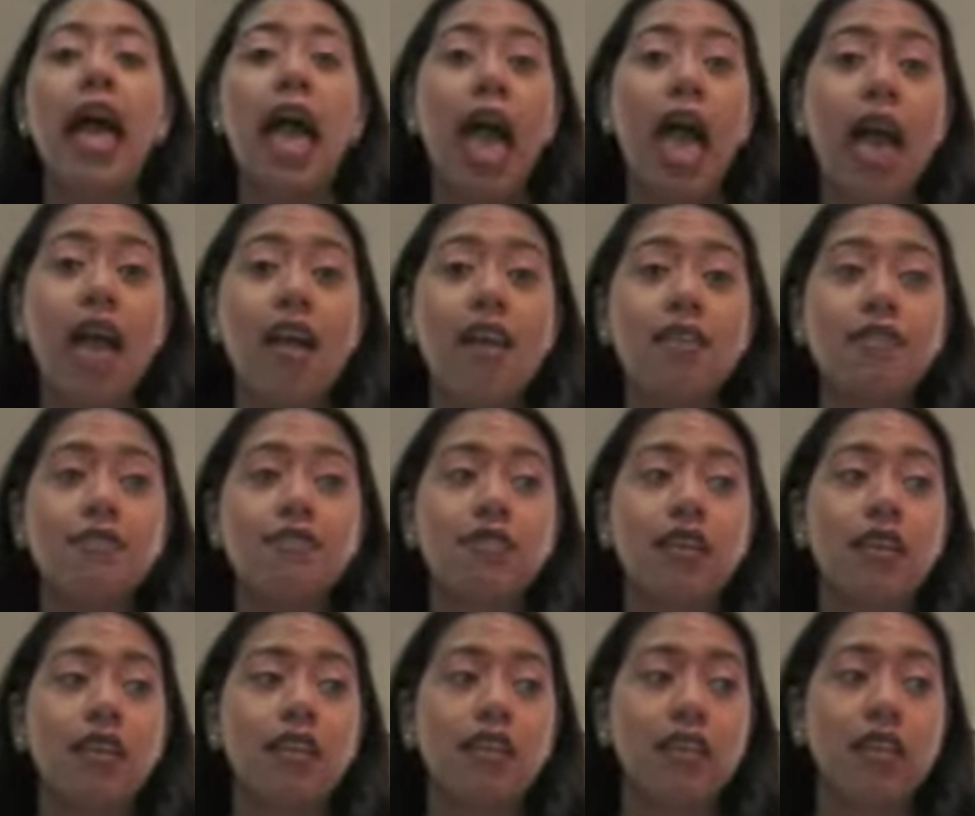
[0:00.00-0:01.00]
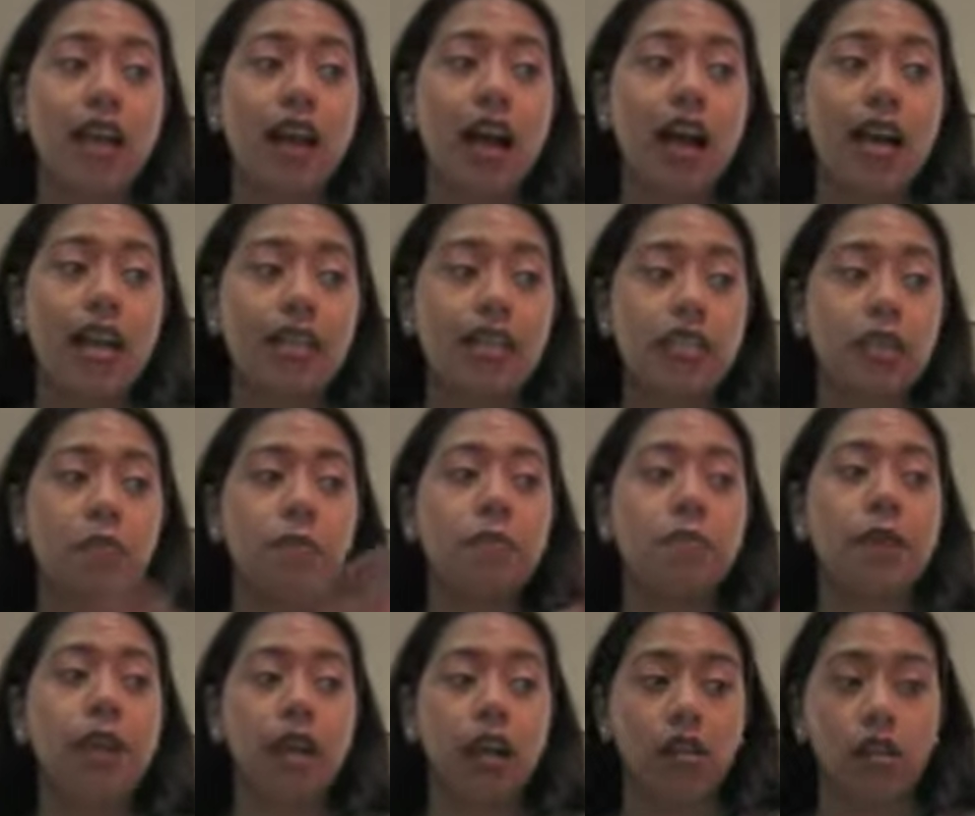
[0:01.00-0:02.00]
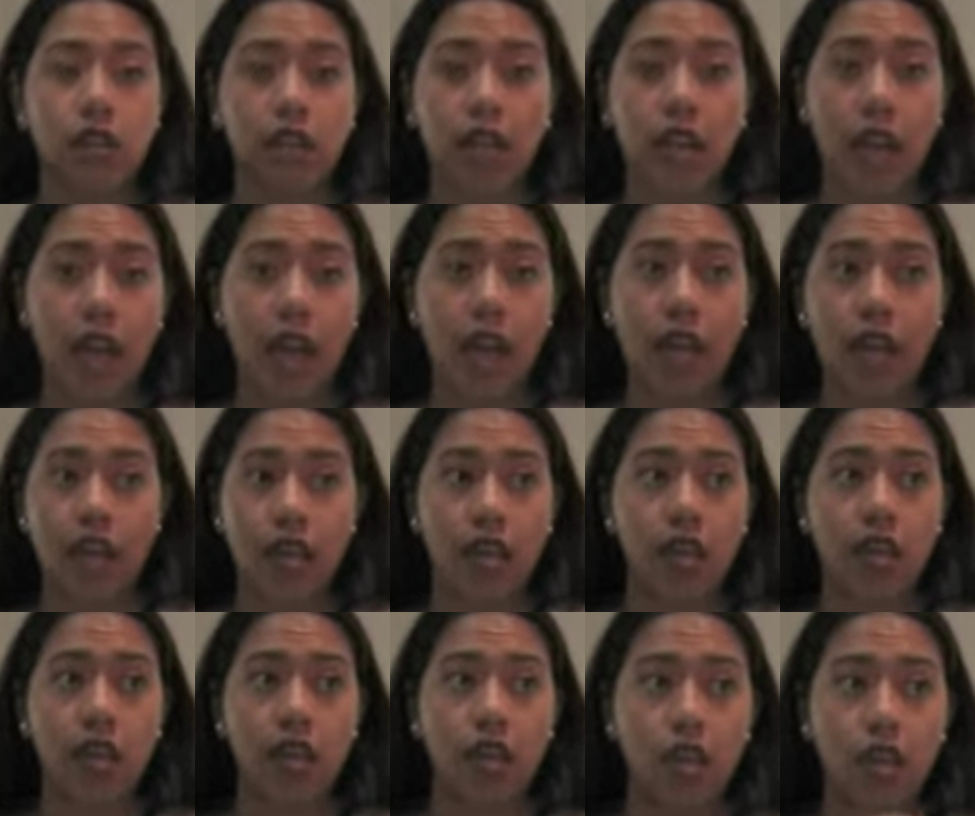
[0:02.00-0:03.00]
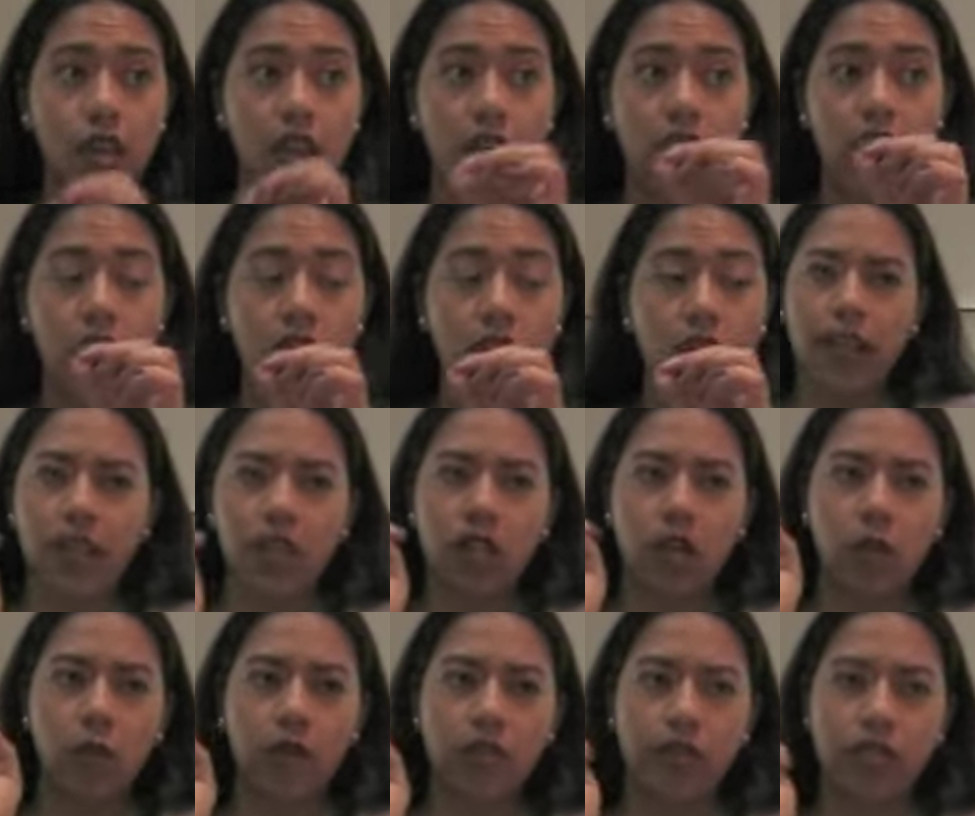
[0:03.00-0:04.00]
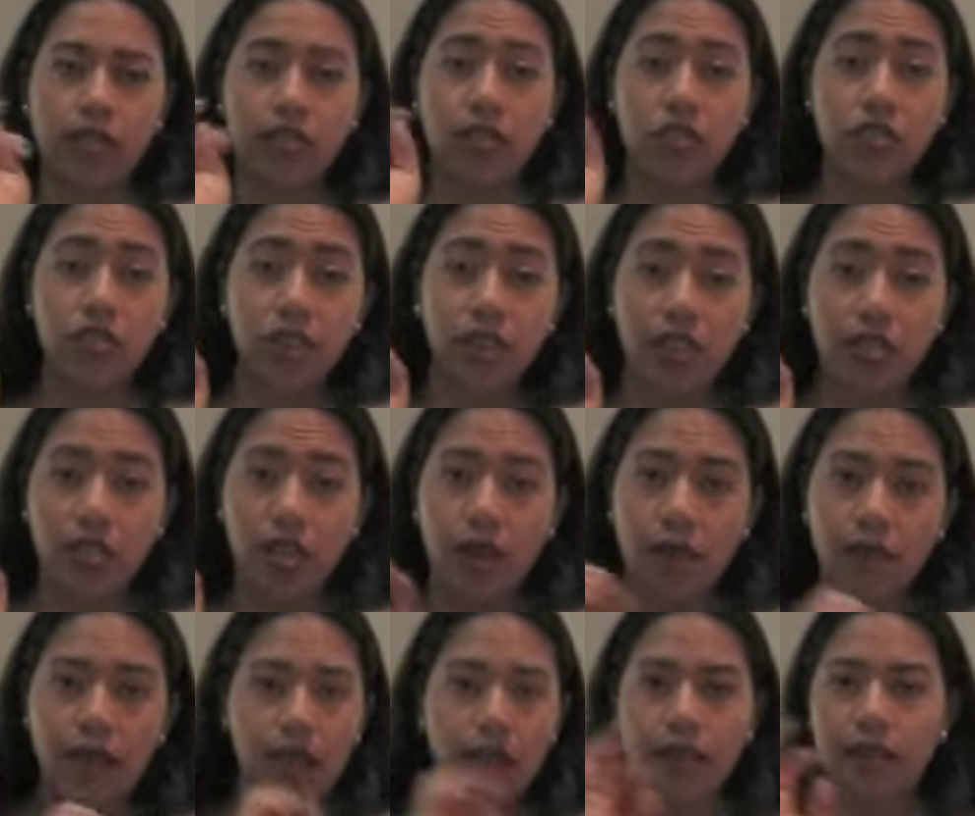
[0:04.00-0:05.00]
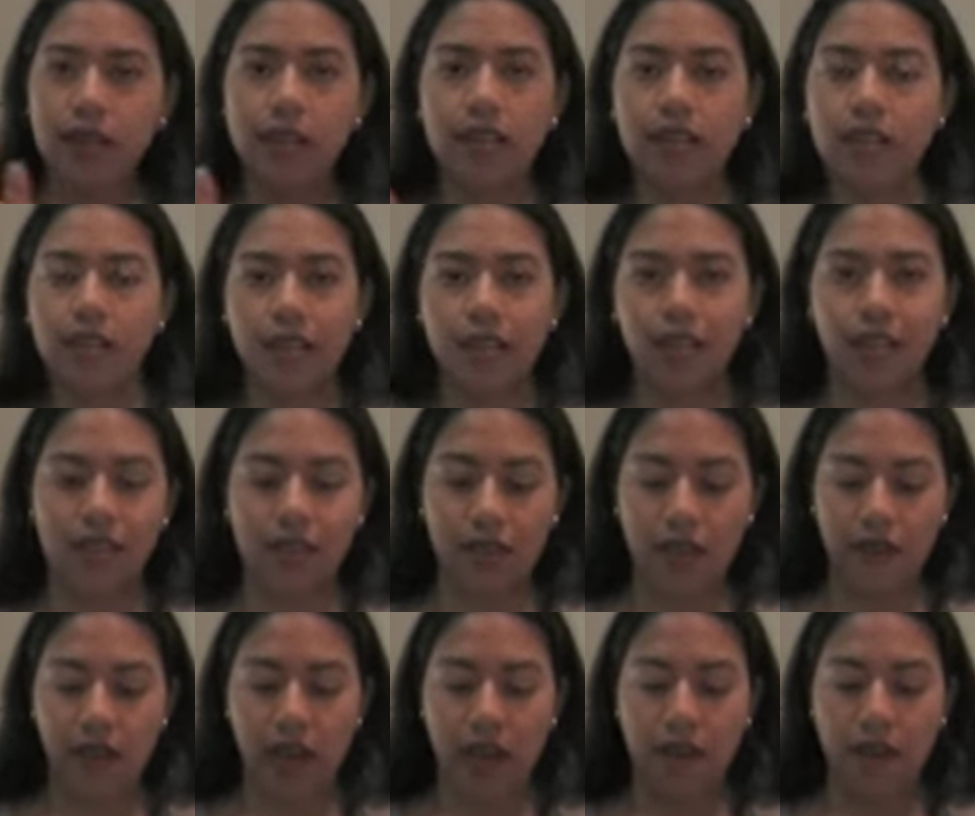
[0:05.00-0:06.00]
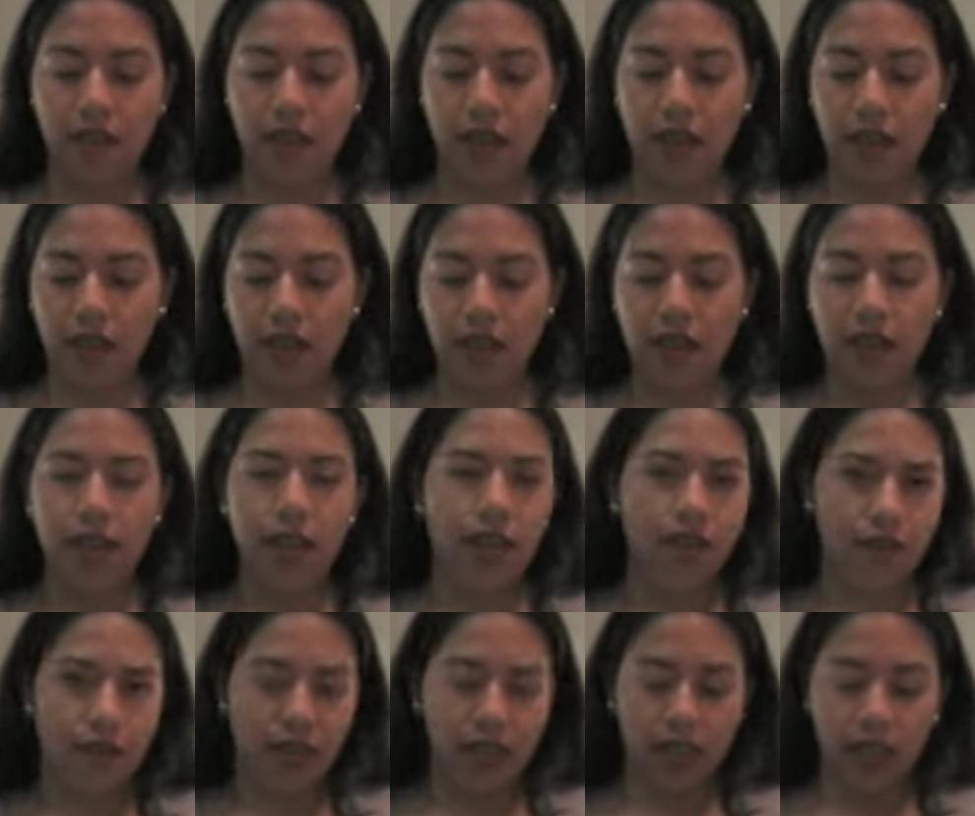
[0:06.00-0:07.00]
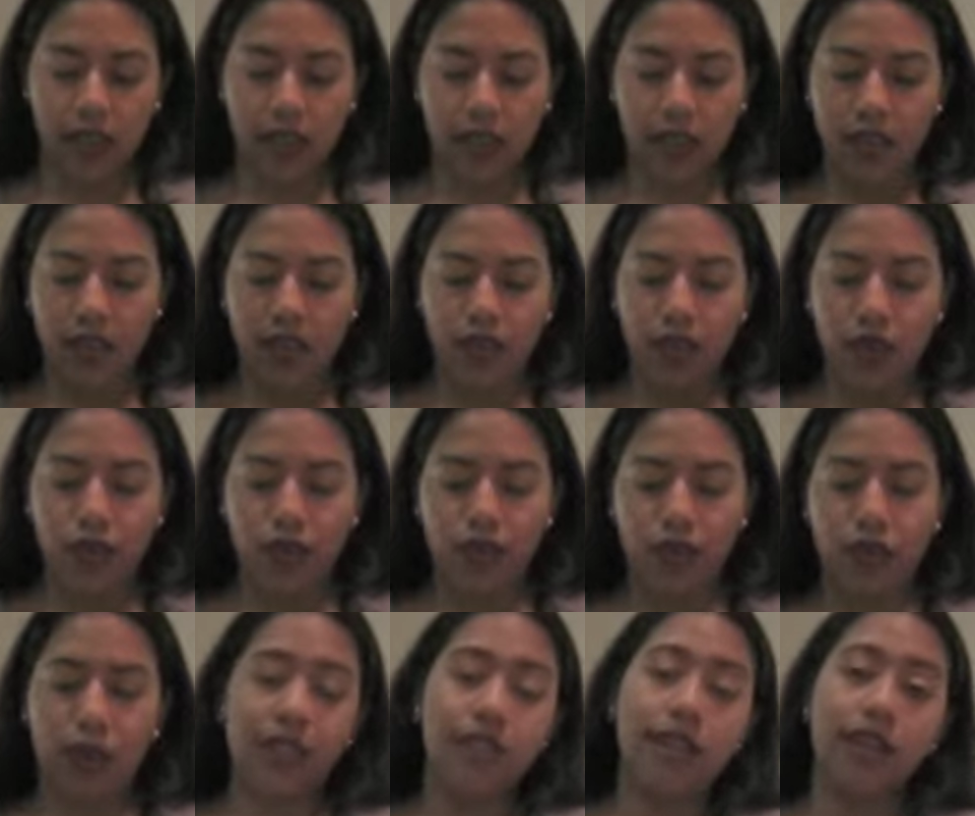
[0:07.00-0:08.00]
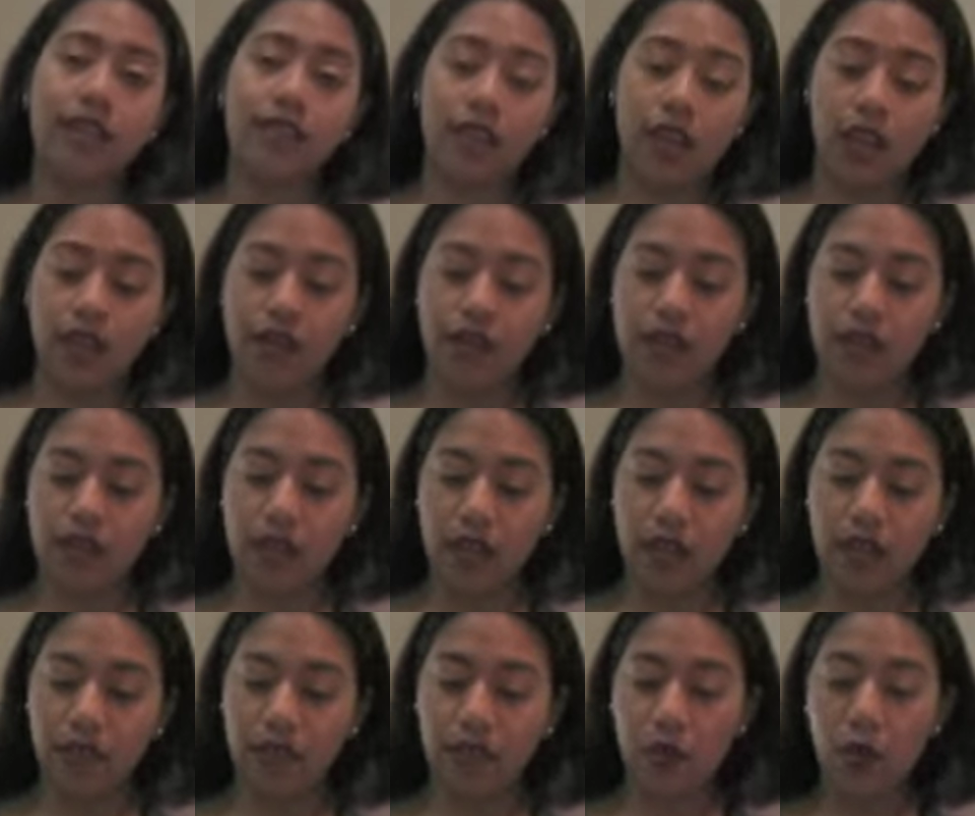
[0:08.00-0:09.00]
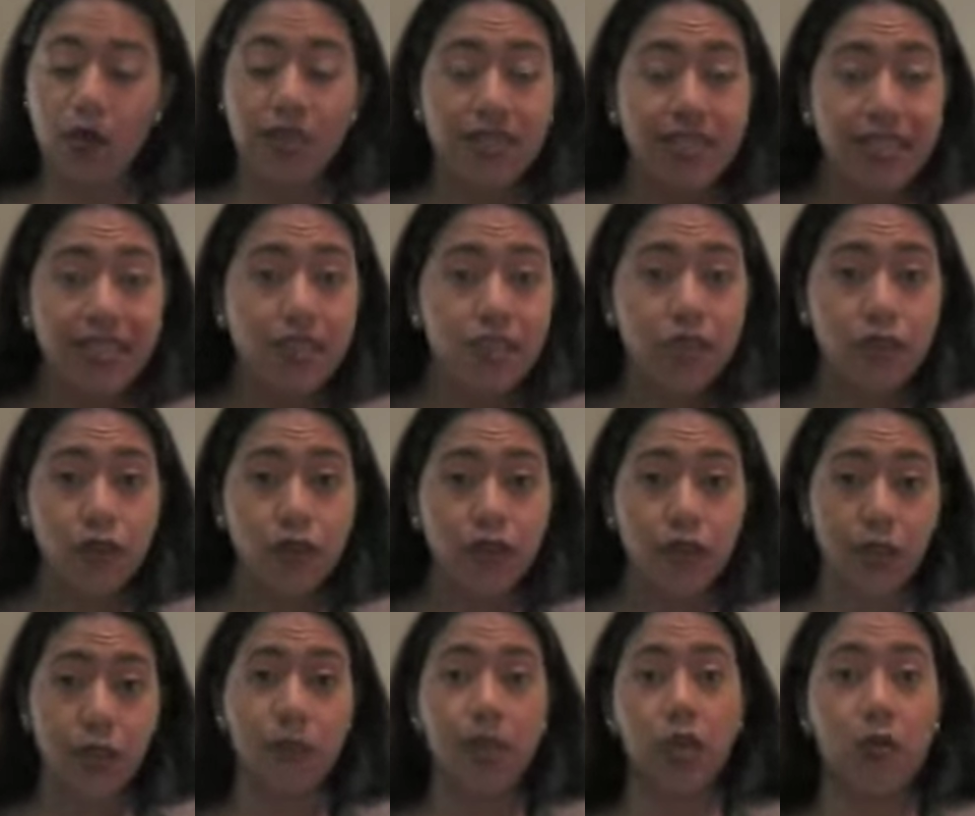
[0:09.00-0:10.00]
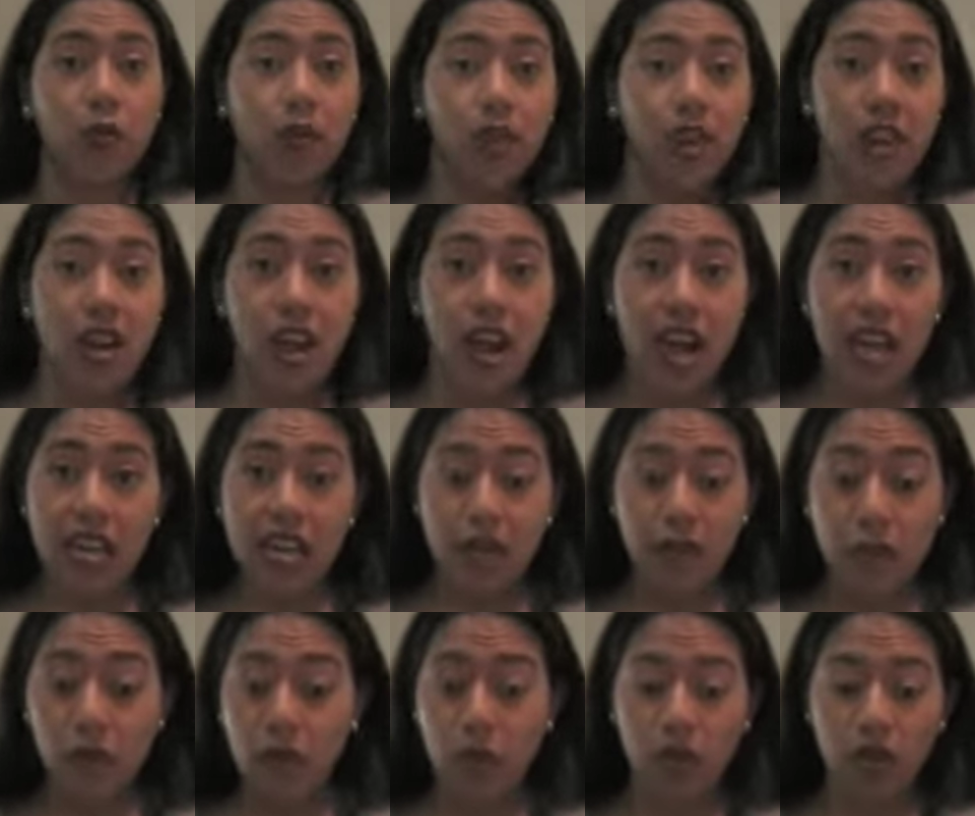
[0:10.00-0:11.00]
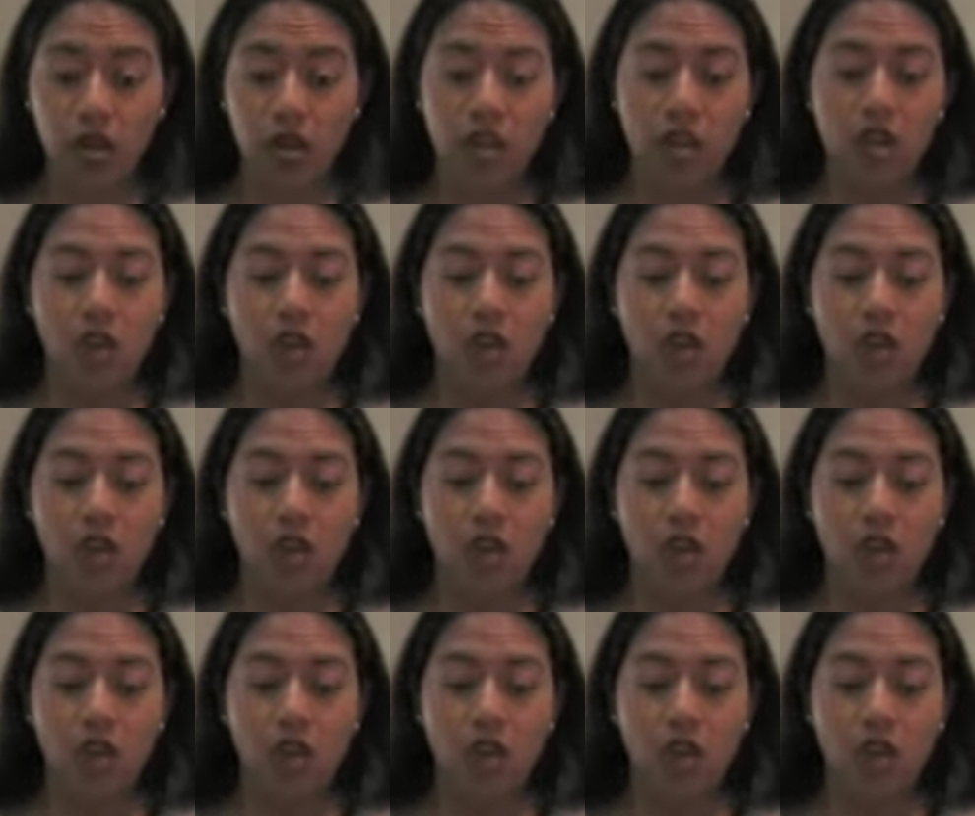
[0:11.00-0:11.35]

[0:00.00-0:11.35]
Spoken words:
and it has barely any, you know, when the stitching is coming out, he doesn't even have that, if anything. So he takes care of his stuff. Of course he deserves something. We're on our honeymoon.